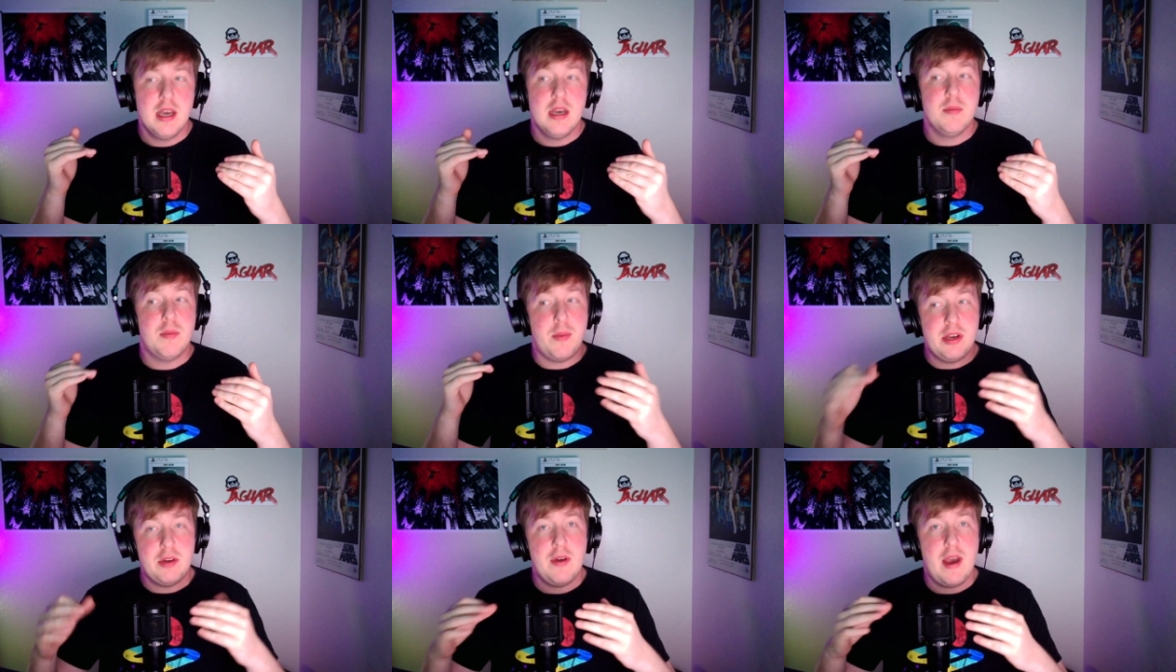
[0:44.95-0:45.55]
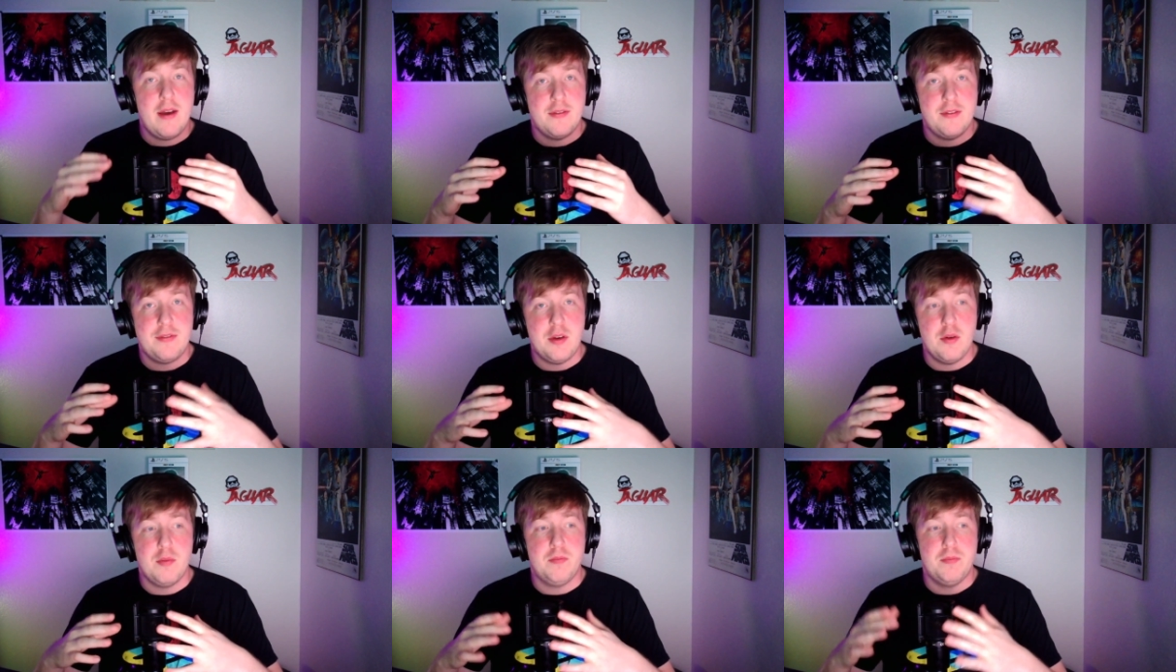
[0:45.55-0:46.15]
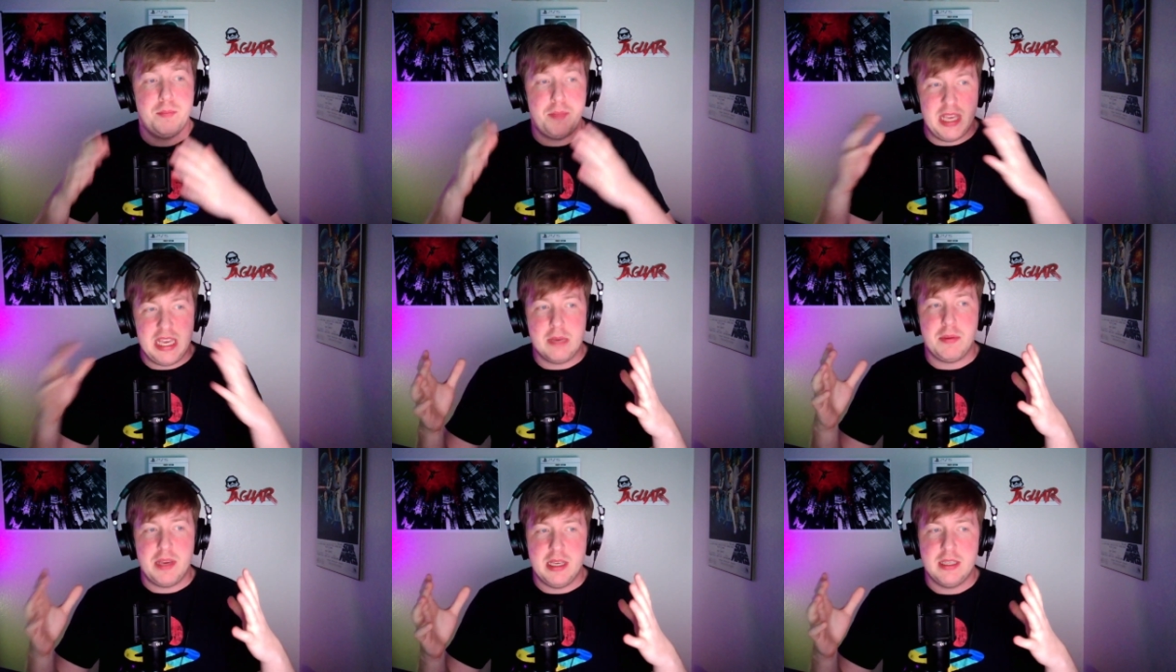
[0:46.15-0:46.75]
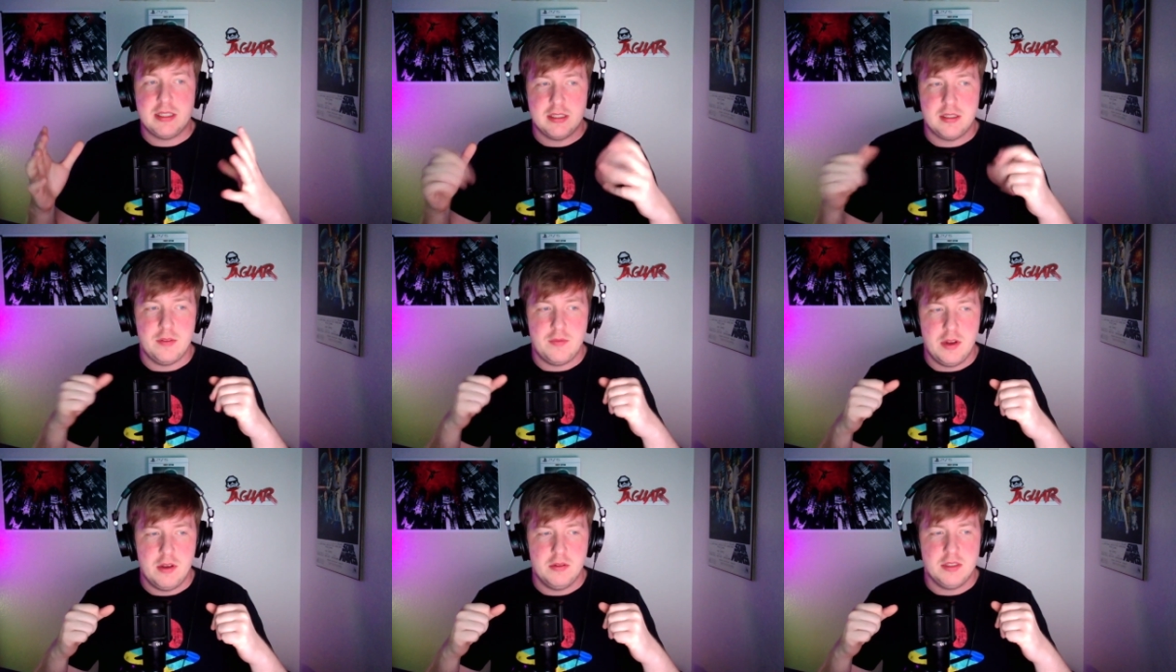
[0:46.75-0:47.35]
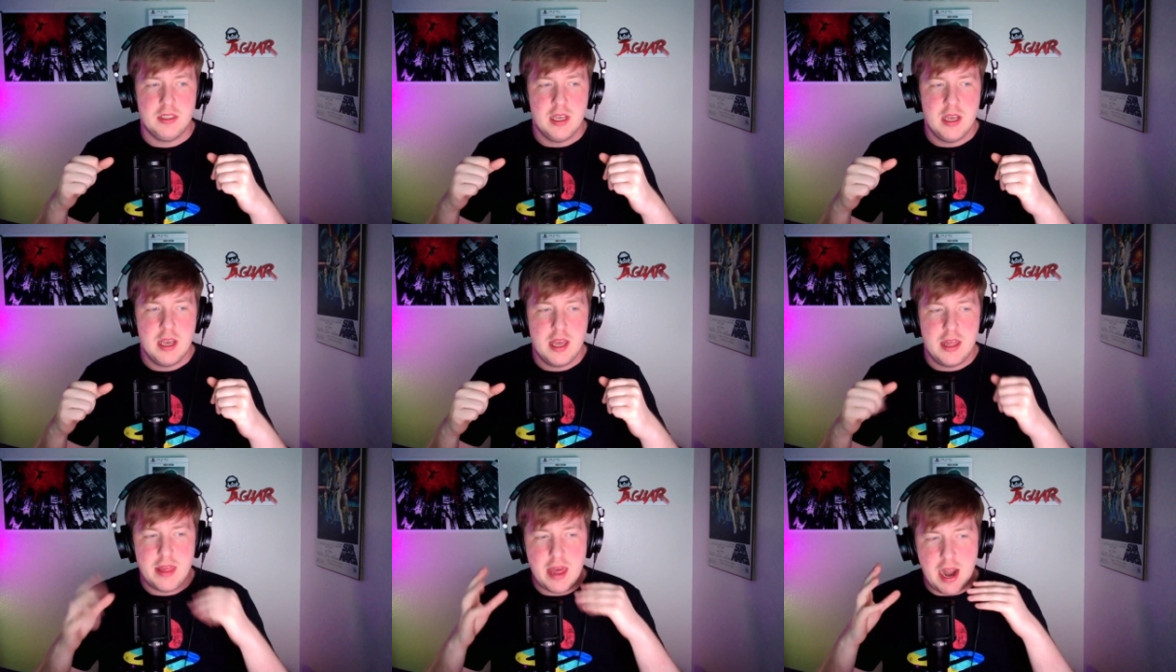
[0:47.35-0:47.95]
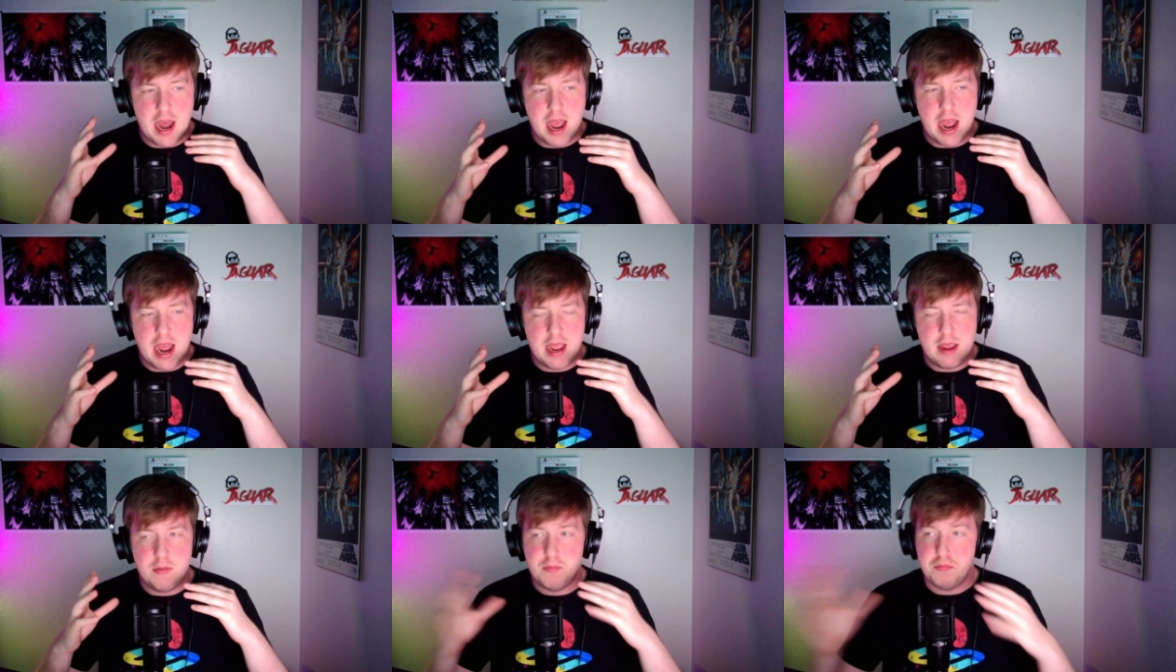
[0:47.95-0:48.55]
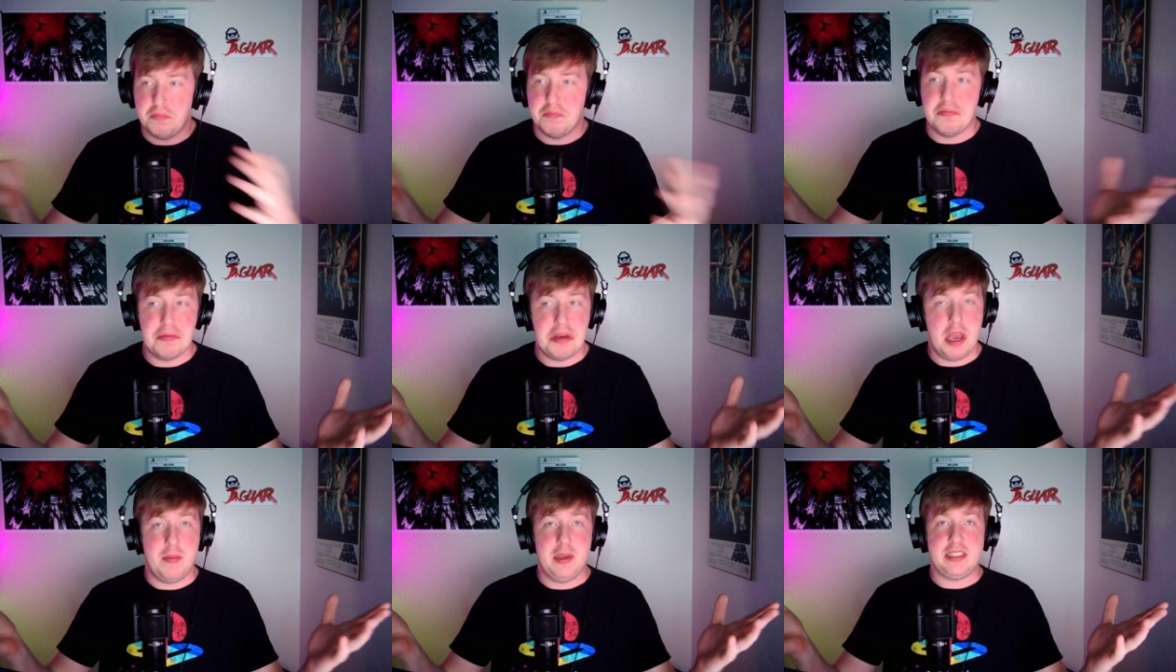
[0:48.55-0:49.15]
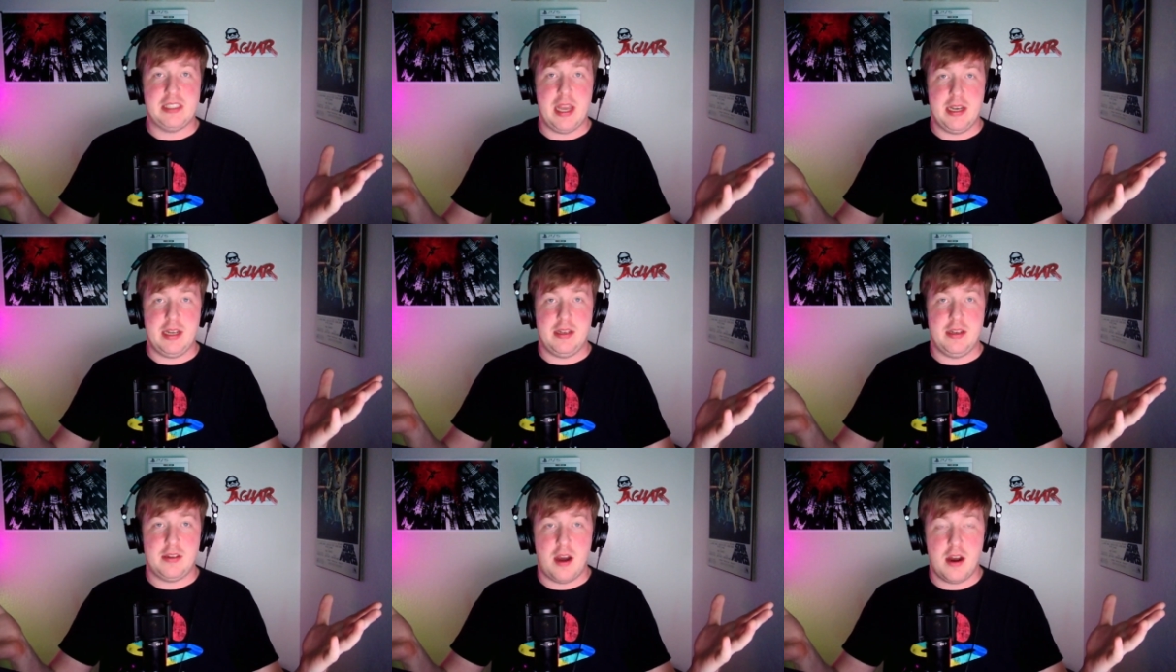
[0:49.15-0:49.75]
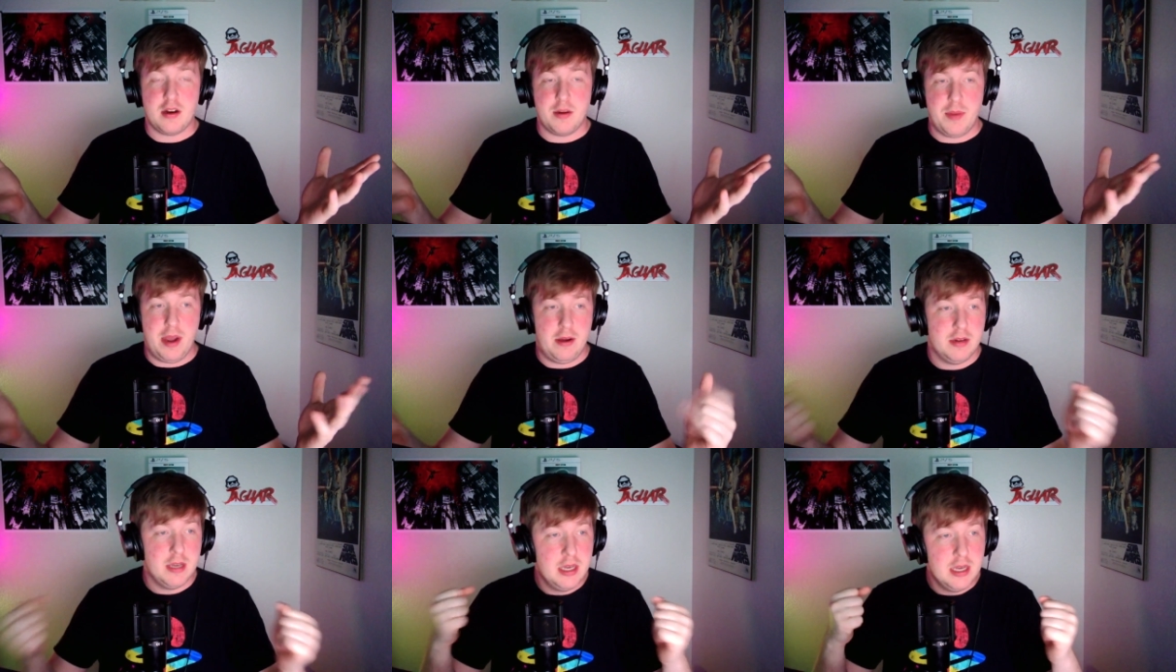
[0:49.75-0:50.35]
but we do have a few big pieces of news that I am excited to talk about.